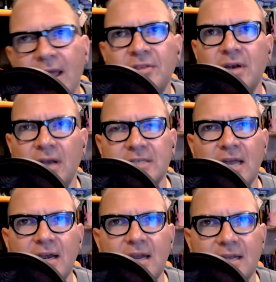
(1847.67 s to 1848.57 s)
ethnic
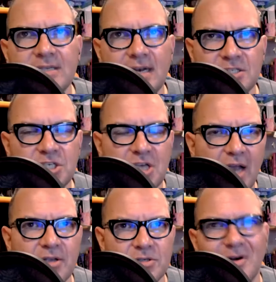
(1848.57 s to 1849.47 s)
identity as an
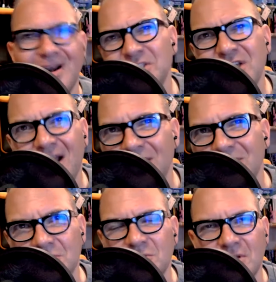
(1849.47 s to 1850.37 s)
SGI user, and SGI
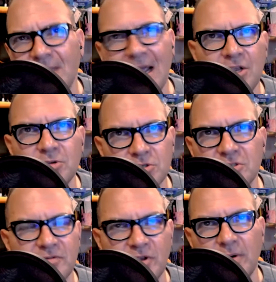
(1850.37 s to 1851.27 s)
users are the Mac
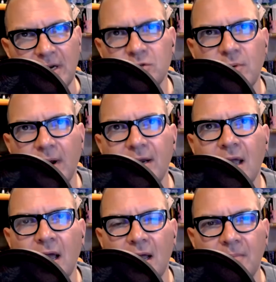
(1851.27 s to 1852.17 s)
users of Unix, right?
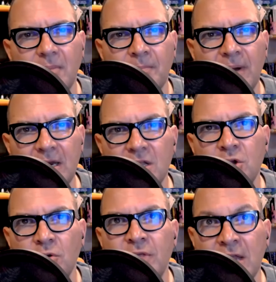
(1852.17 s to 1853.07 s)
Um, but
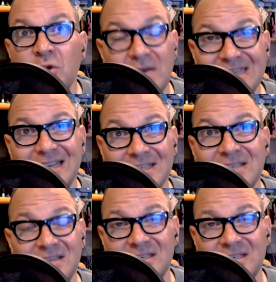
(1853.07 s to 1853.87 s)
you, then you need to get something